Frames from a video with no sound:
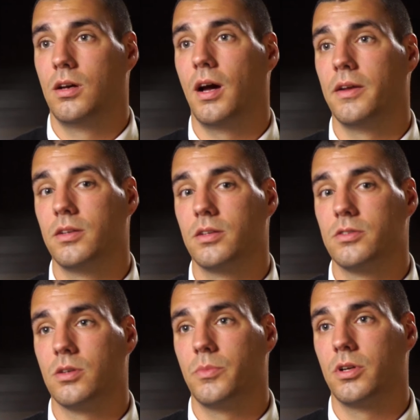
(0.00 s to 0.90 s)
I needed
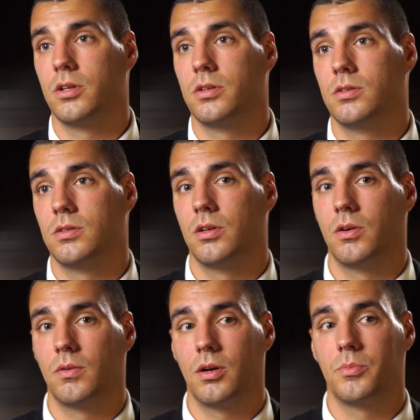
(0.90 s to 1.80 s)
somebody,
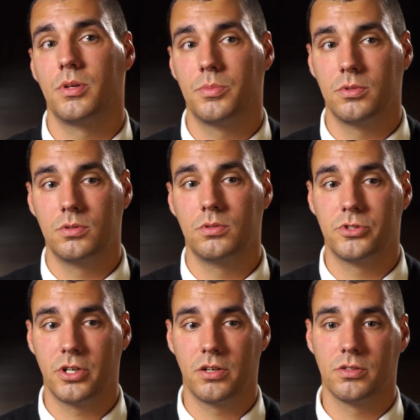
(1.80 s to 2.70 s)
around people who
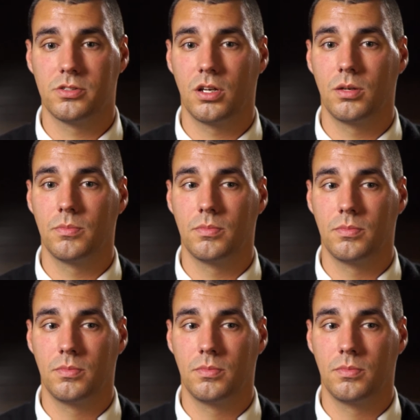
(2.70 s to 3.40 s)
share the same